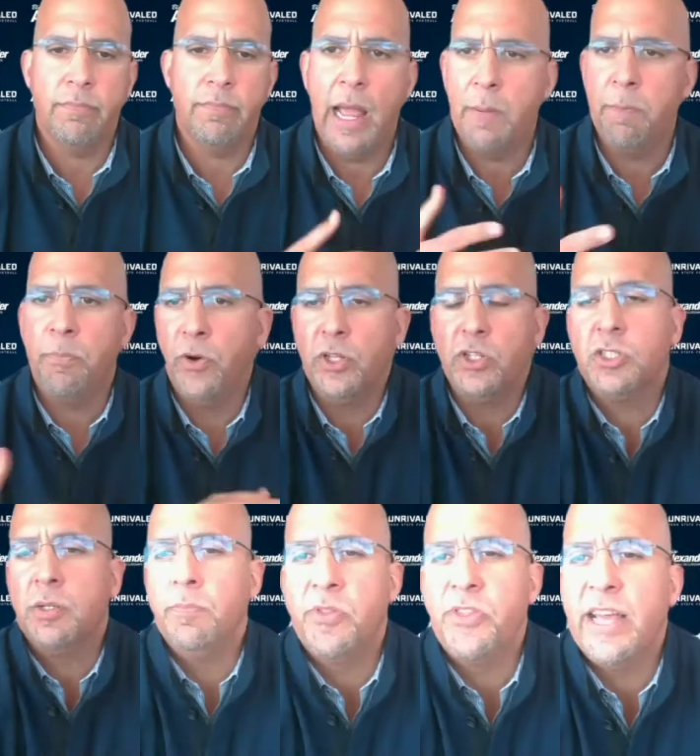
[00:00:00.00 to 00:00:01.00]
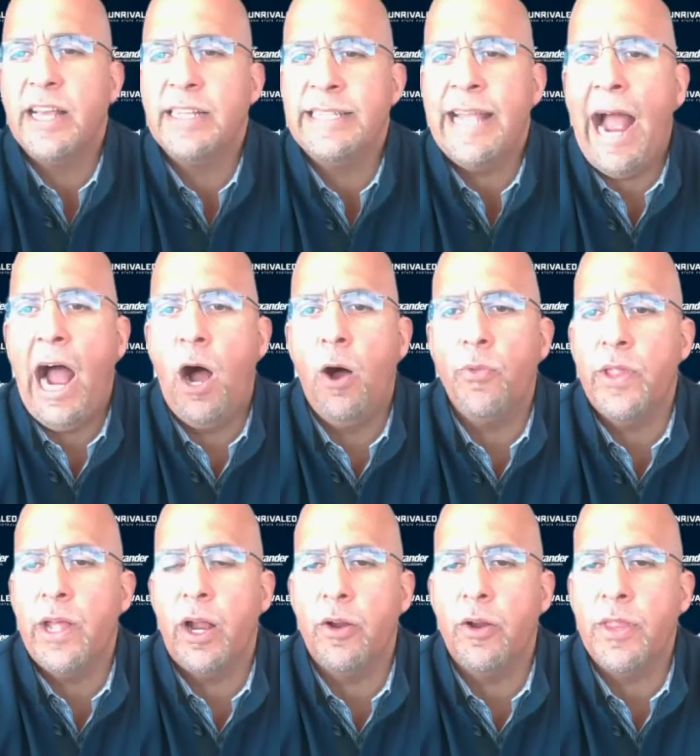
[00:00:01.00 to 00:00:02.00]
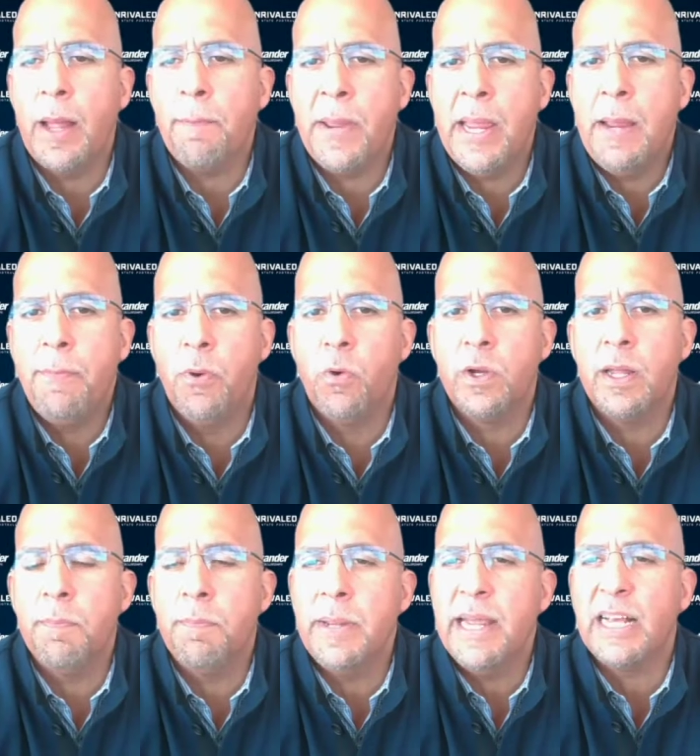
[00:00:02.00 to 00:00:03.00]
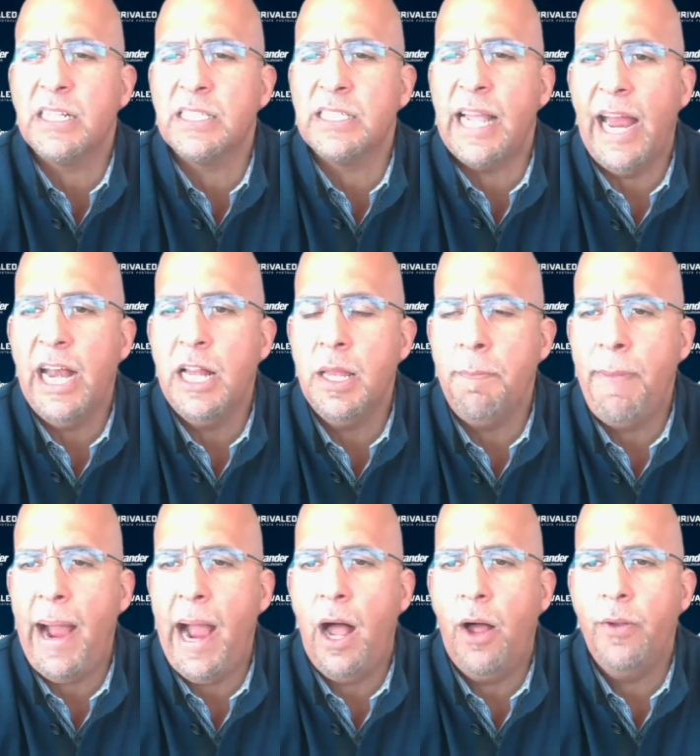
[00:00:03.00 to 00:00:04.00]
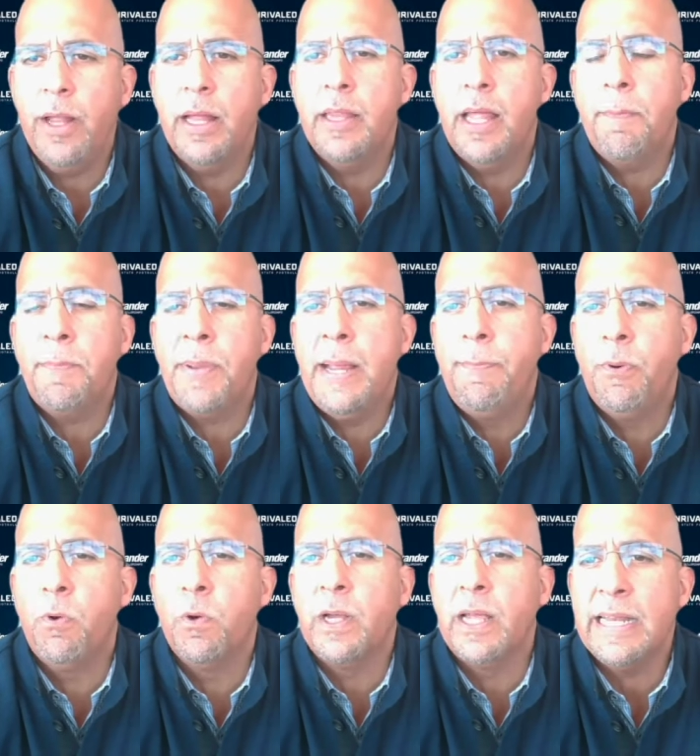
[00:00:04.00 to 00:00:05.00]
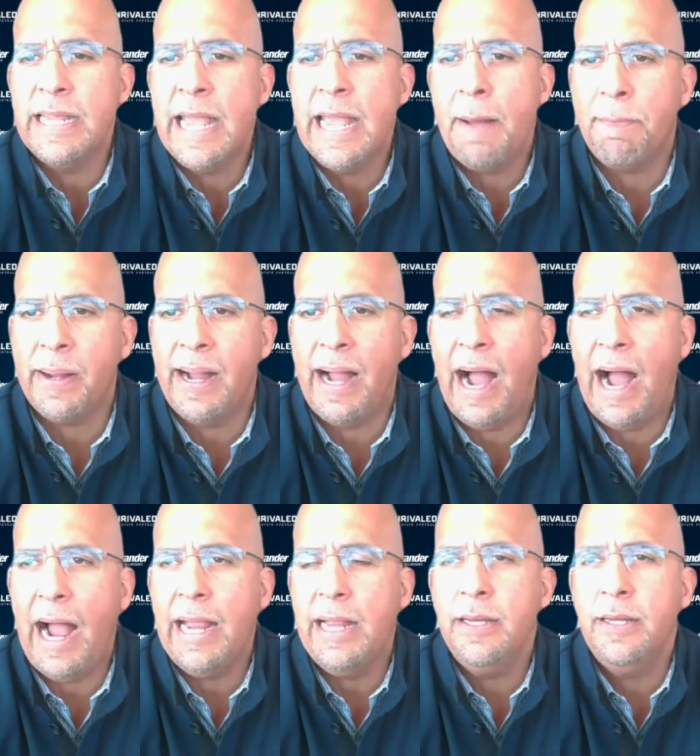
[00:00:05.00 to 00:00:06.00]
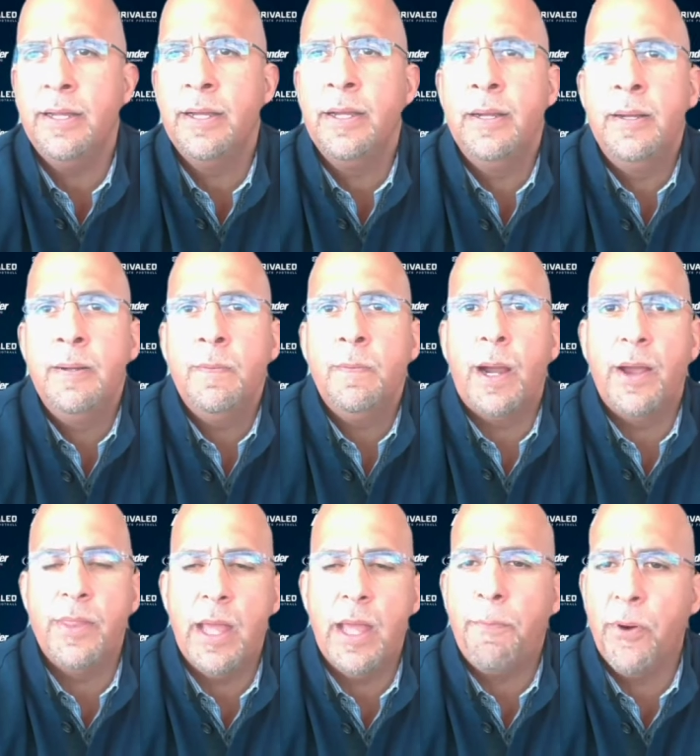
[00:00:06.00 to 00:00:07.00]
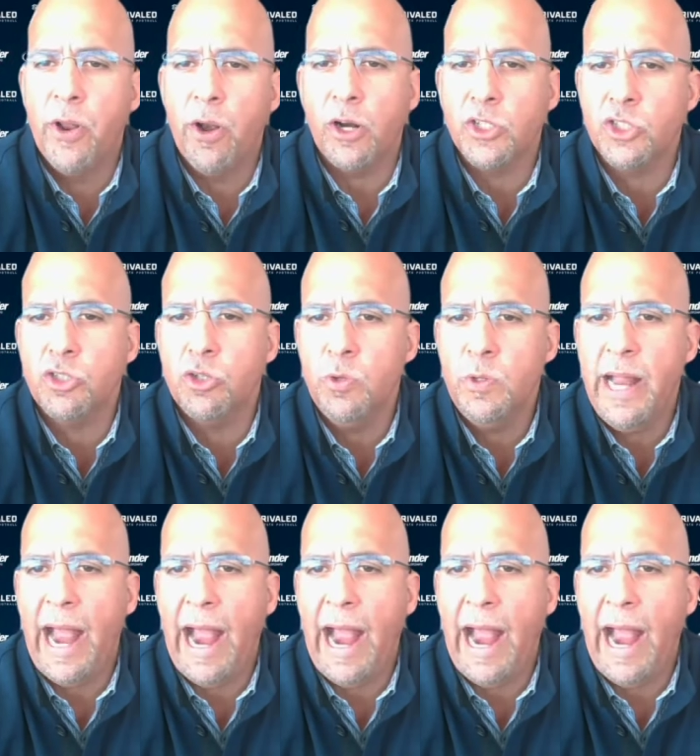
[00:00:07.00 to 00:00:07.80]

And put some things out there that people can be excited about and that people can get behind, and that put our student